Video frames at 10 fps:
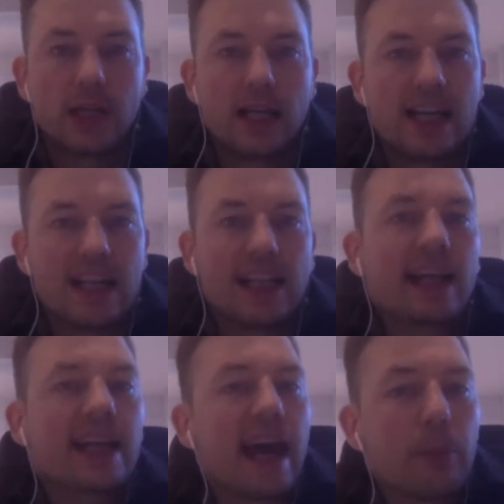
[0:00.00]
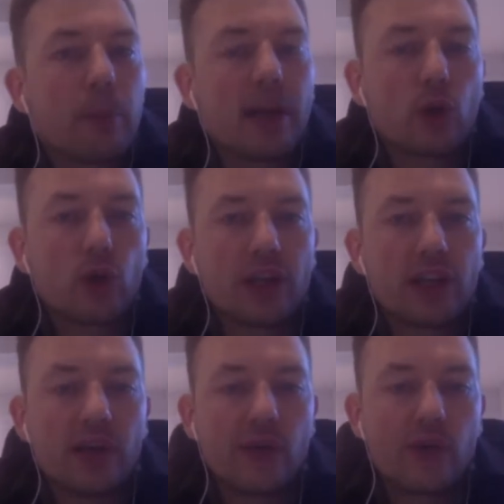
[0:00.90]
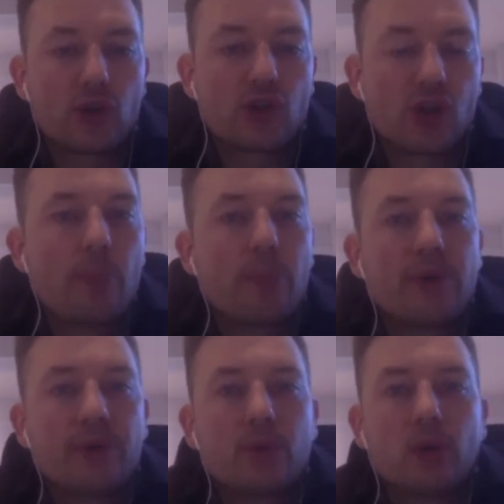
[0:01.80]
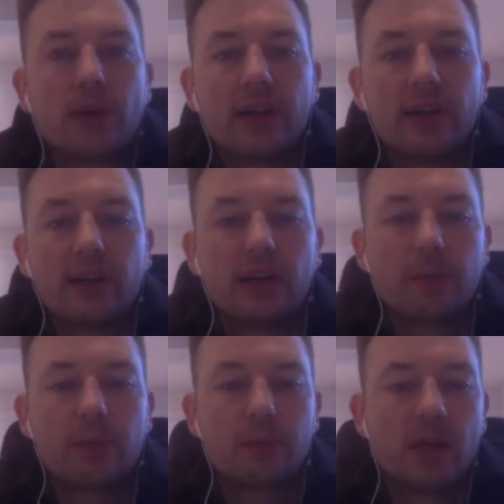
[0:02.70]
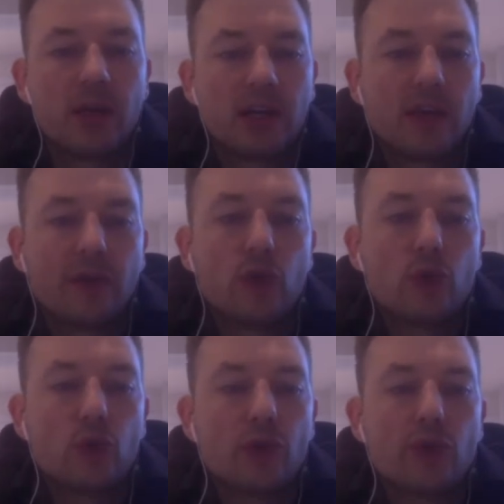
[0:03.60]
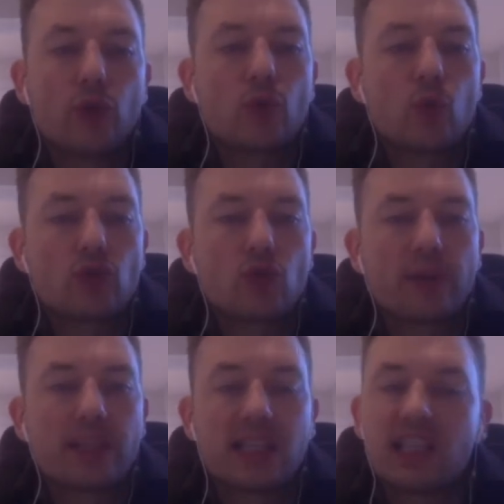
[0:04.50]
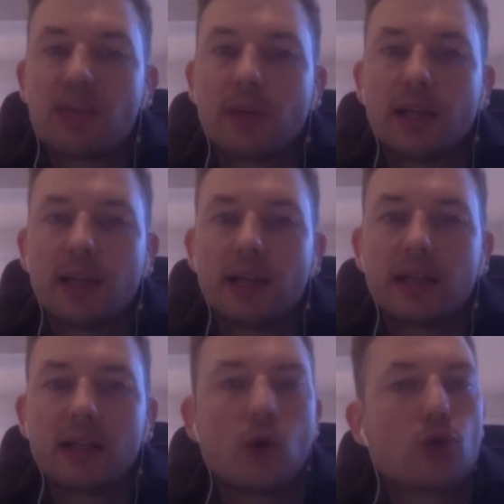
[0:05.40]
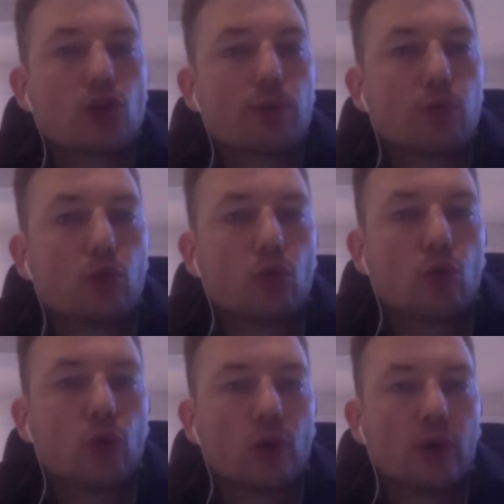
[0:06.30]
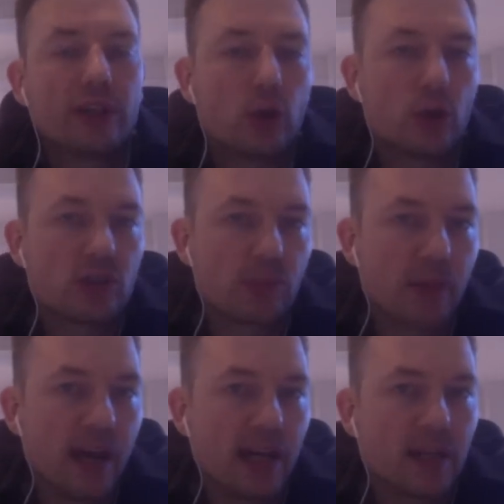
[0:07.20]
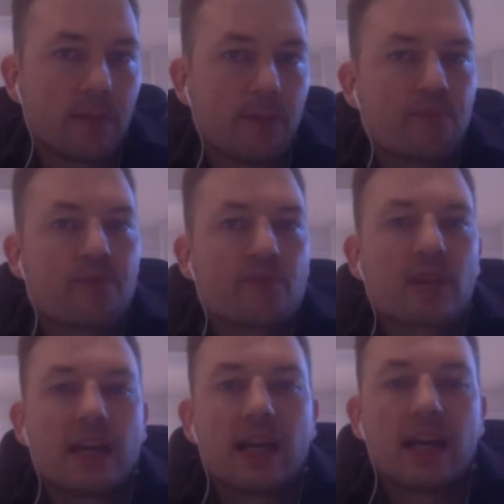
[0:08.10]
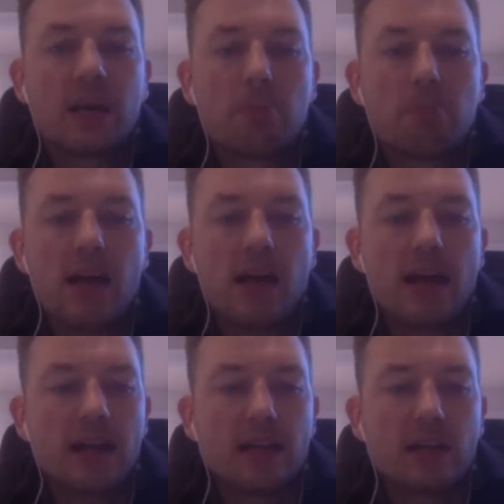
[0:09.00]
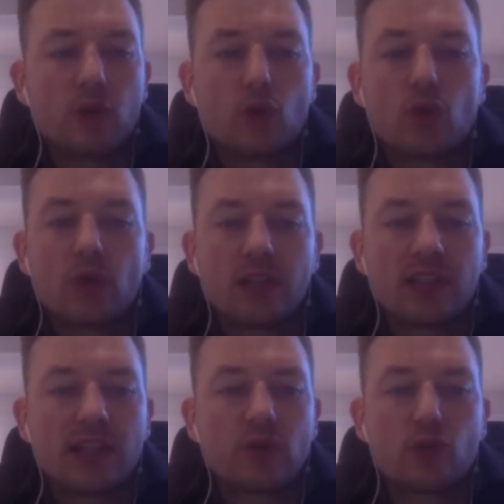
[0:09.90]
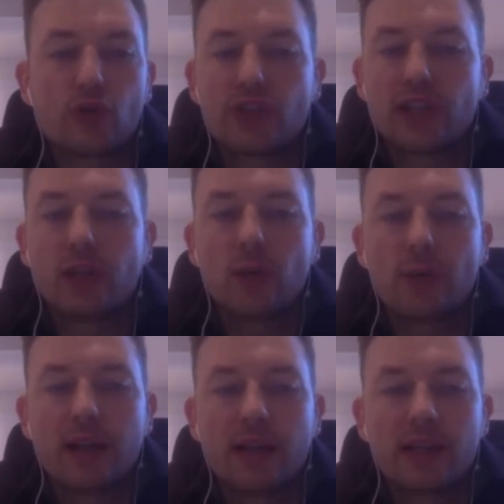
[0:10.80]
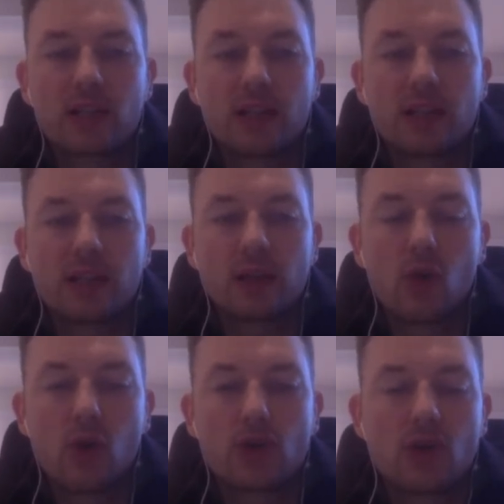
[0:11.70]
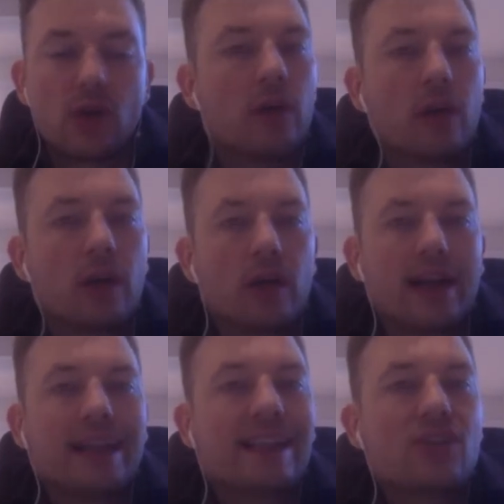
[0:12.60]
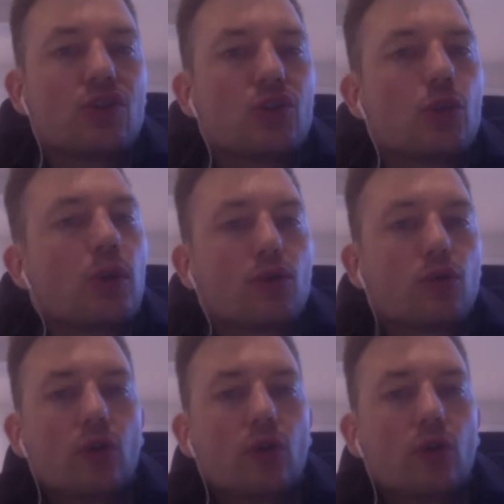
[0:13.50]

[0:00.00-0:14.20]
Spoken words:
And that can be a good idea for some people. If you don't want to participate in the launch pool or the Launchpad, and you don't intend to sell your Binance coins, or at least you don't want to